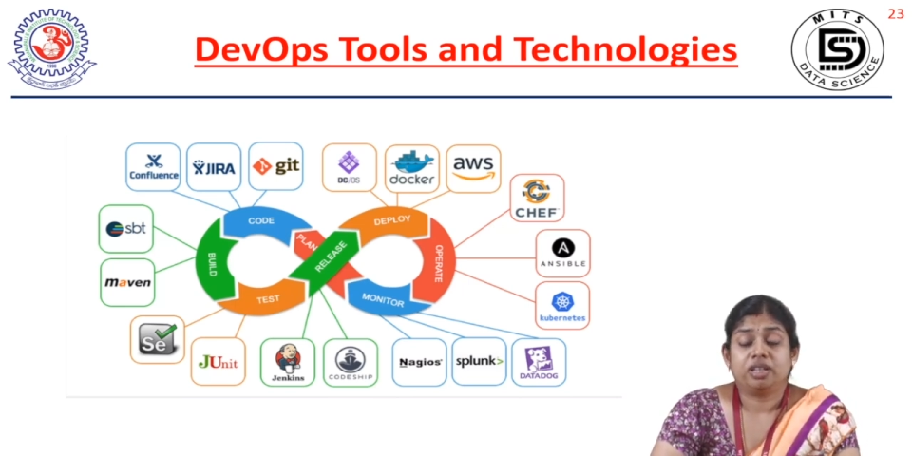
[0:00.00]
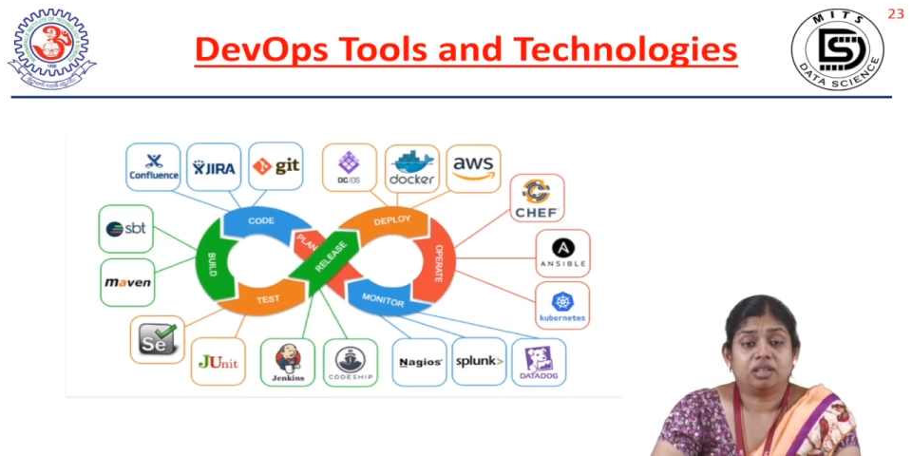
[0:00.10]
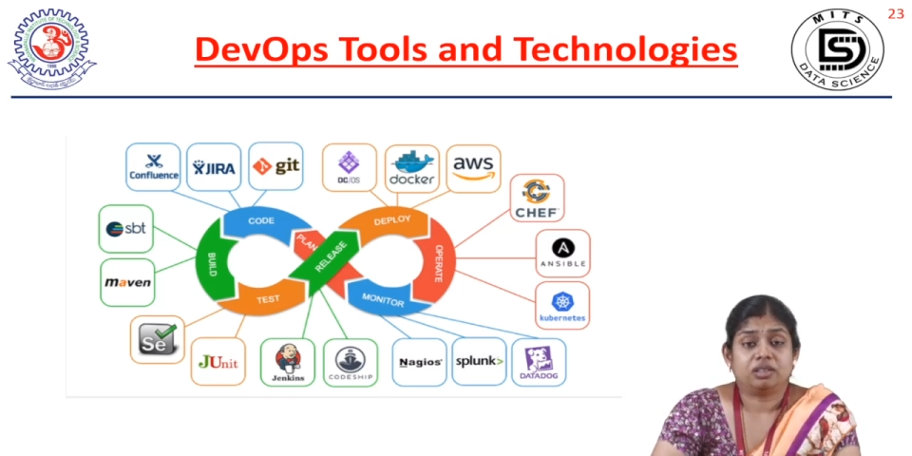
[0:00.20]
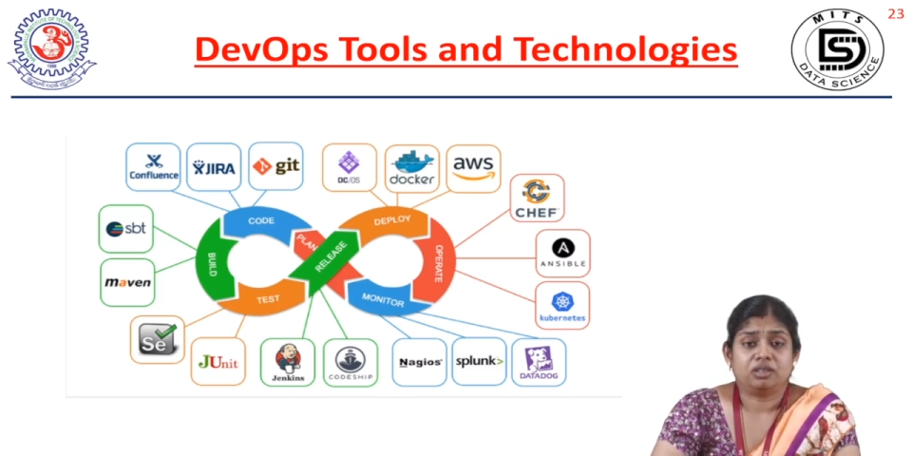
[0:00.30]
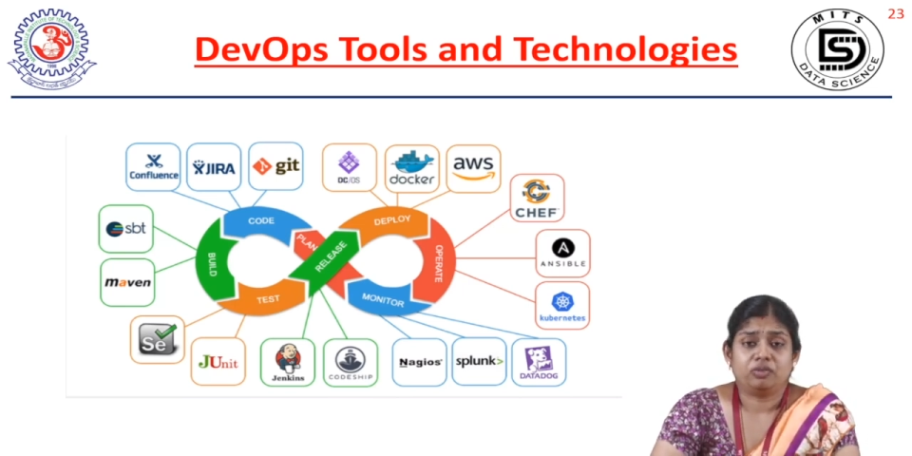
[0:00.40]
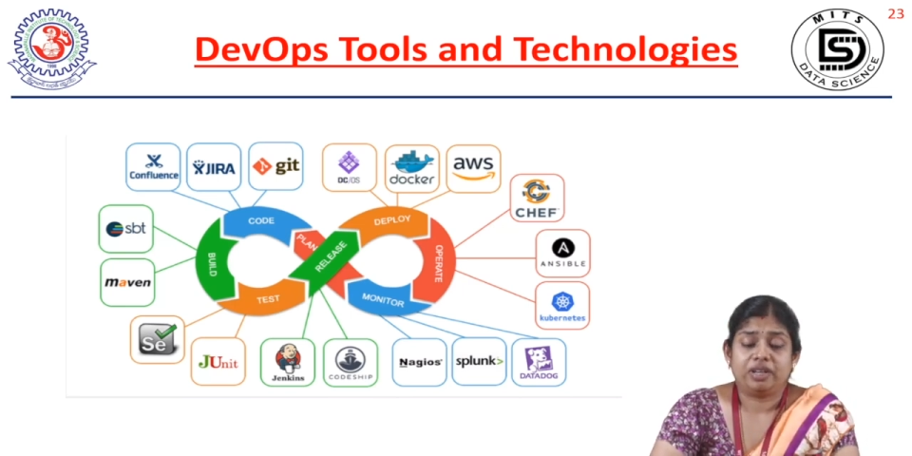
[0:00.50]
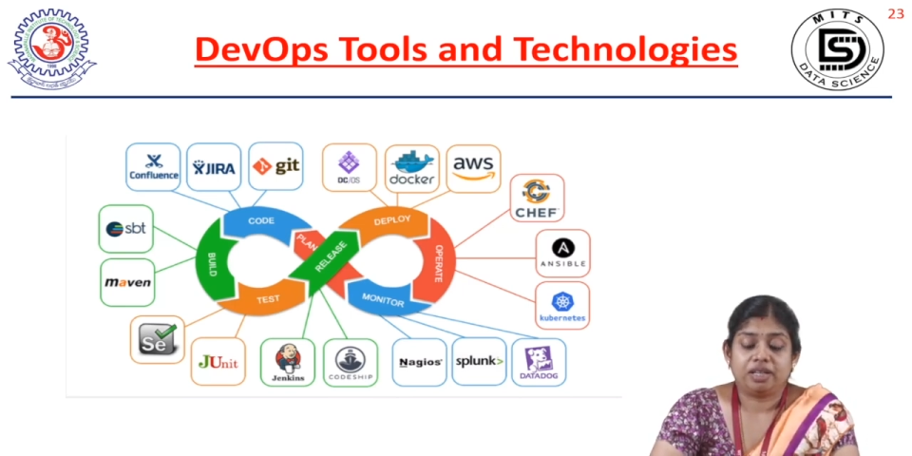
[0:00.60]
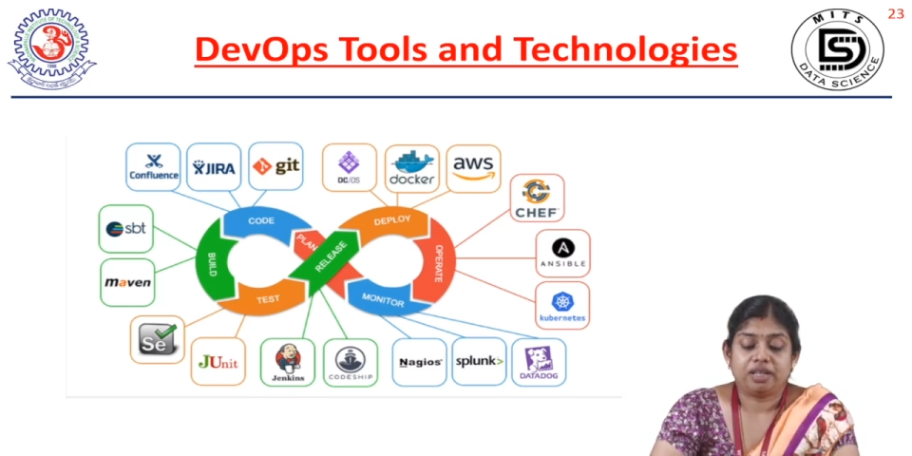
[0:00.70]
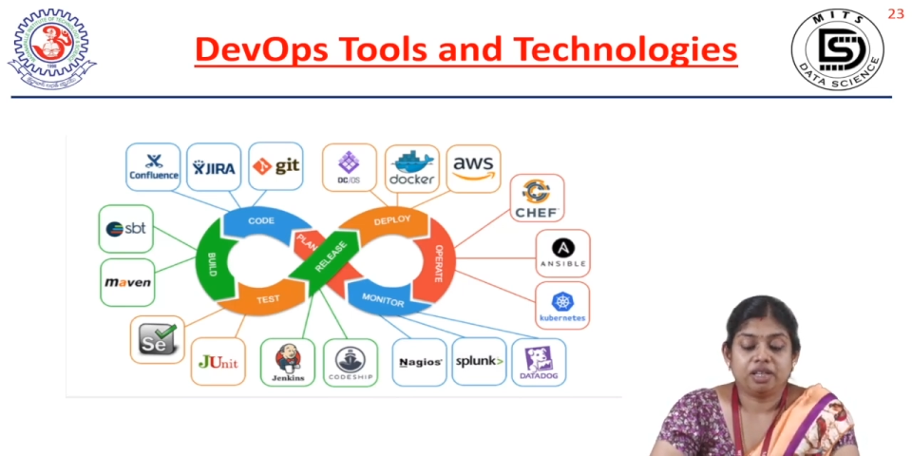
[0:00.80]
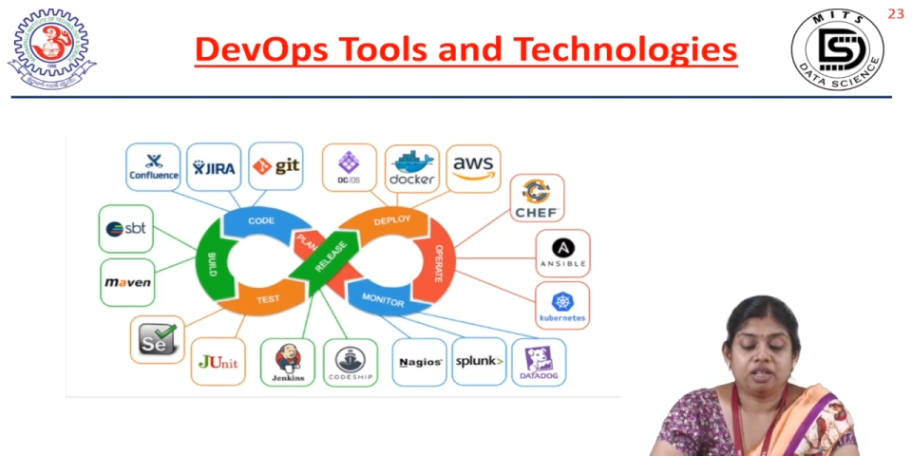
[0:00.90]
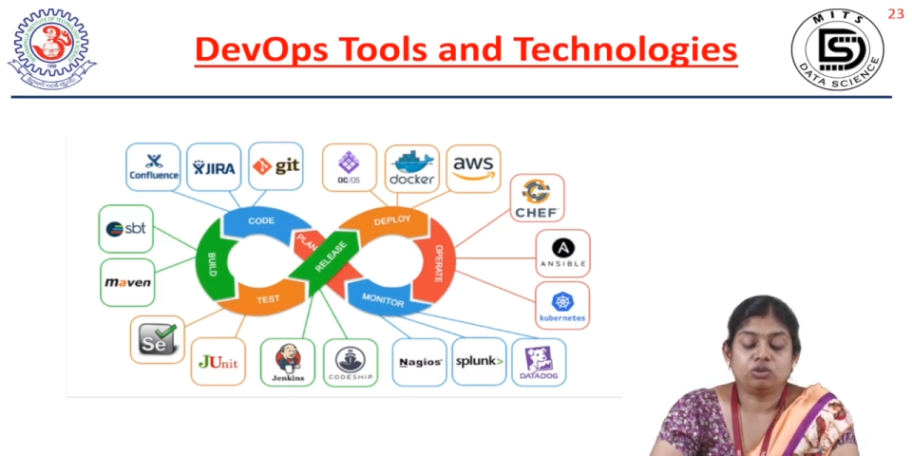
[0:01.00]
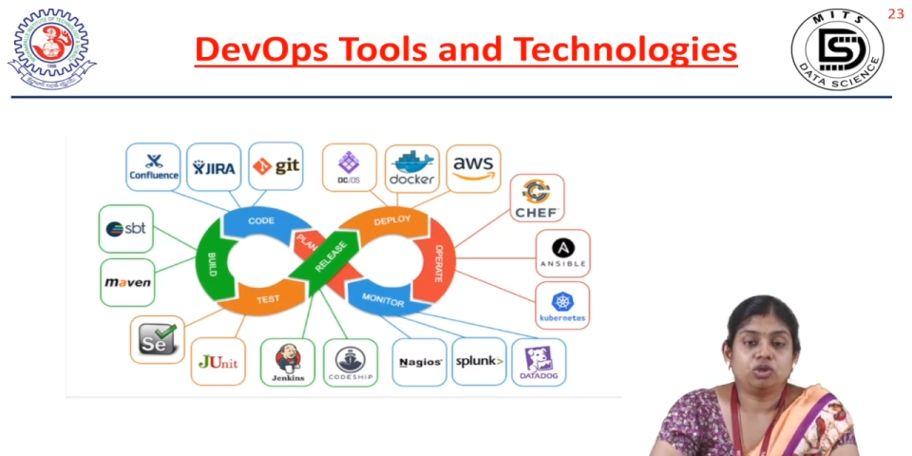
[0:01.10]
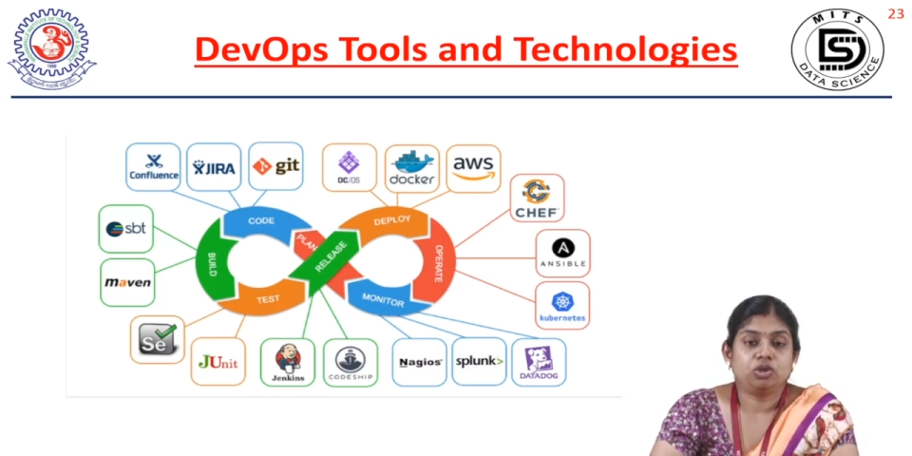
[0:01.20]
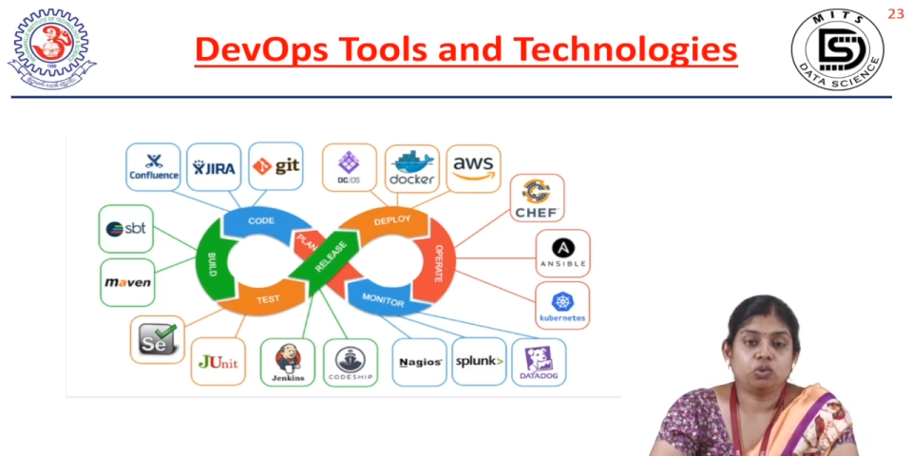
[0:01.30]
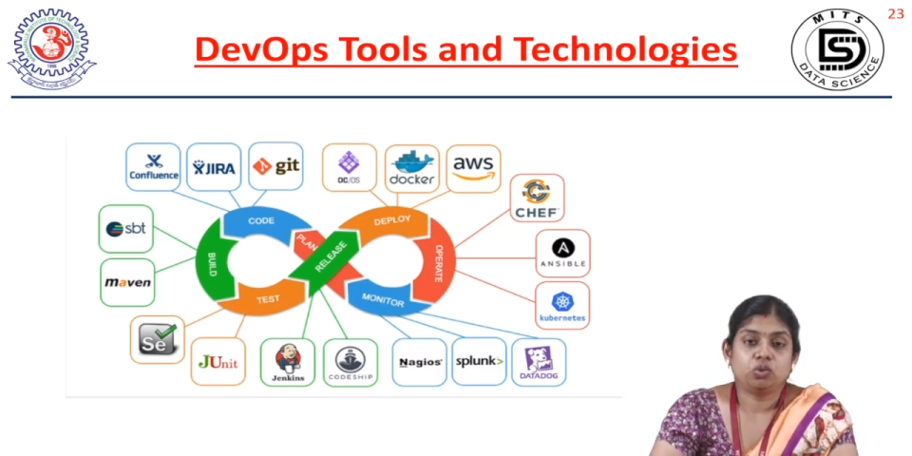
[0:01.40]
a very good
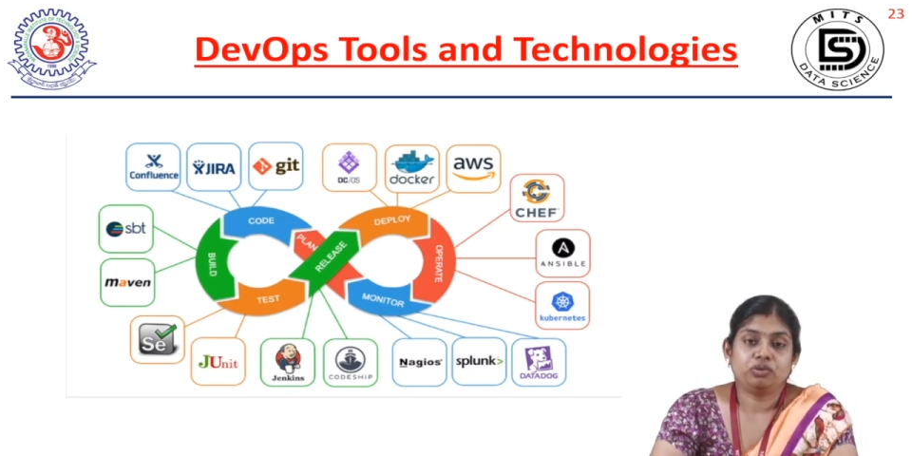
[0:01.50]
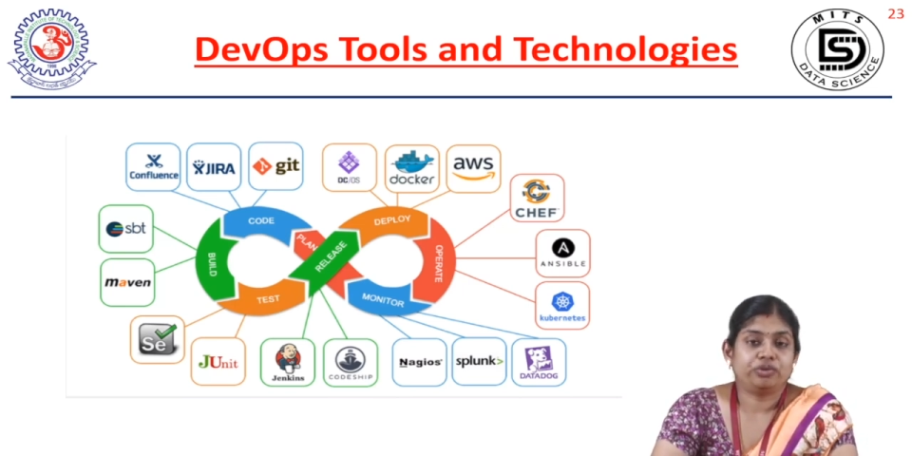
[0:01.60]
tool for